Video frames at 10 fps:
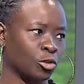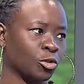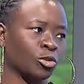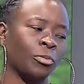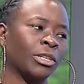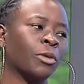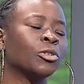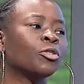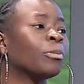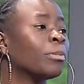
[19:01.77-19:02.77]
on social media. We
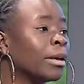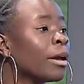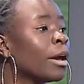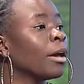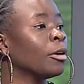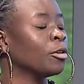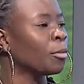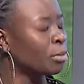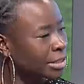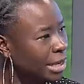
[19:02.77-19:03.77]
shouldn't be, you know,
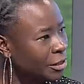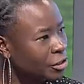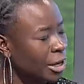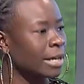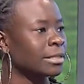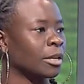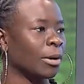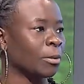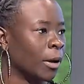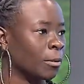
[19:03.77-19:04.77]
pretentious and
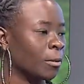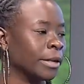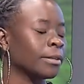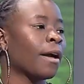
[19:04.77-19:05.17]
what, what, what.